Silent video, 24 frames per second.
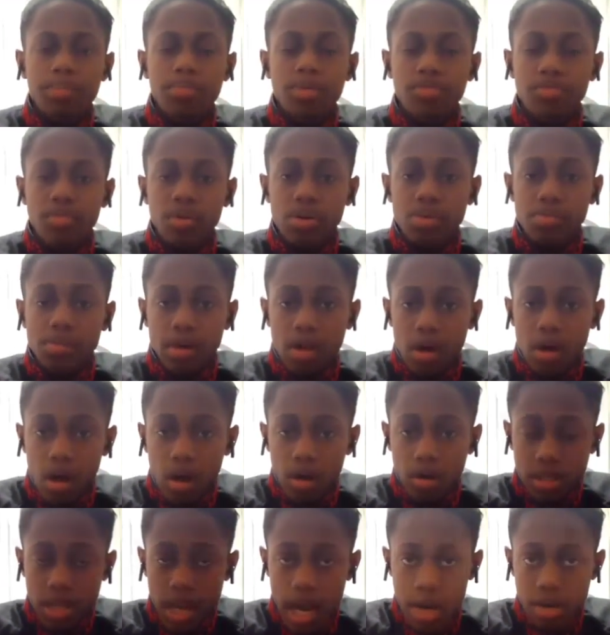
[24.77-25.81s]
prefer to be
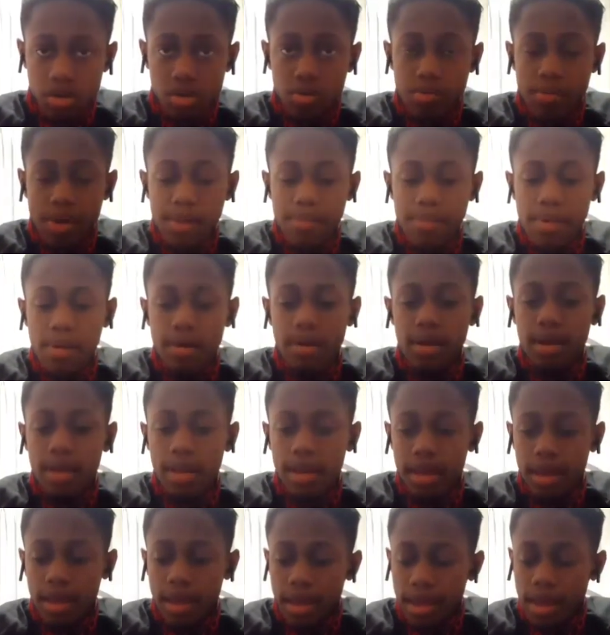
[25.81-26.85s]
called Dr. Mayberry.
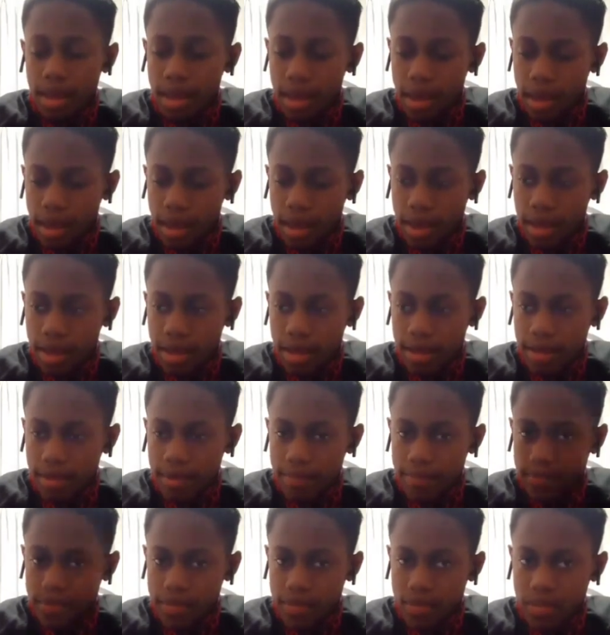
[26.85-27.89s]

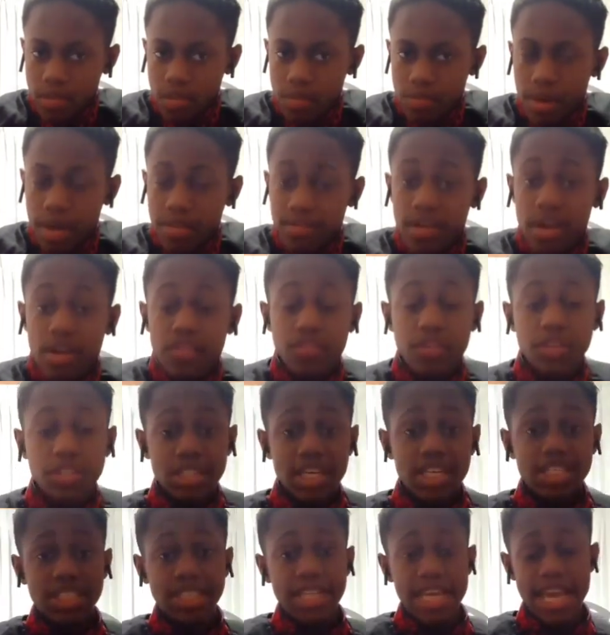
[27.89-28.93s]
This is my very
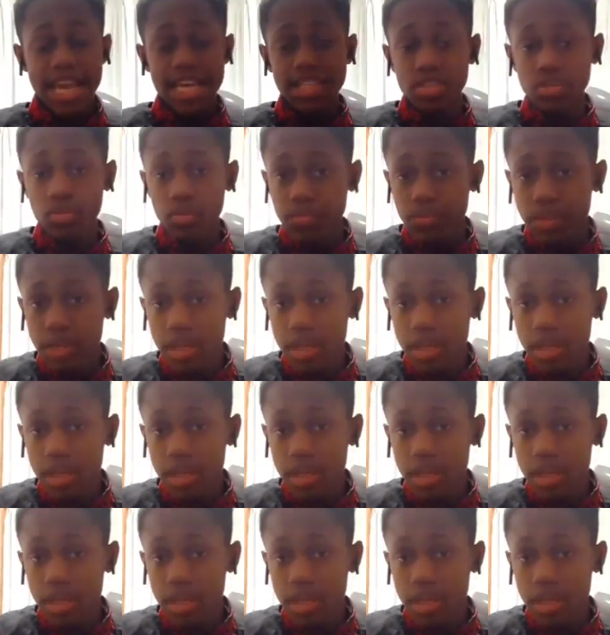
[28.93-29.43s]
first educational